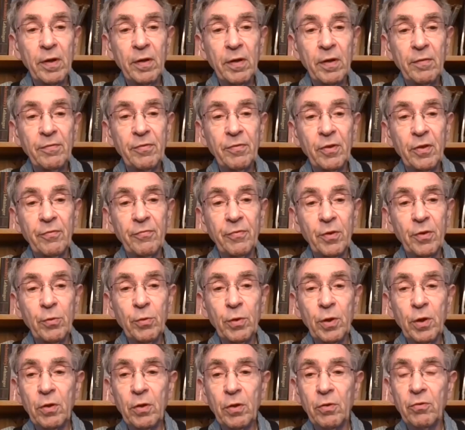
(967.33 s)
for a few
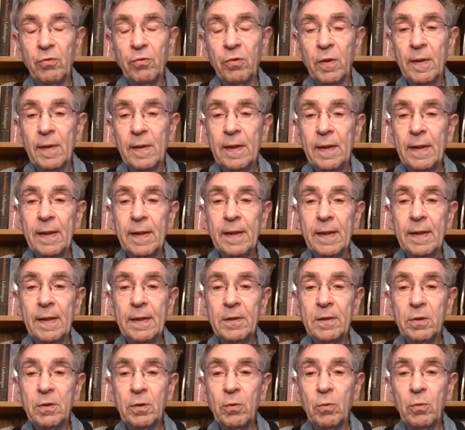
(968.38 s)
years.
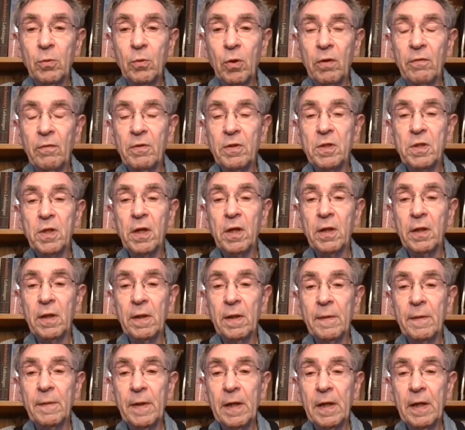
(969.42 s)
So all of a
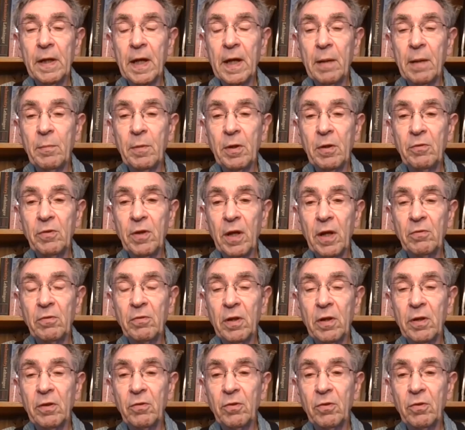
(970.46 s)
sudden, here came these
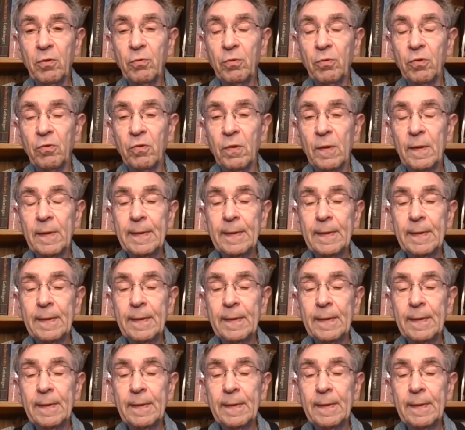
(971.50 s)
excellent students.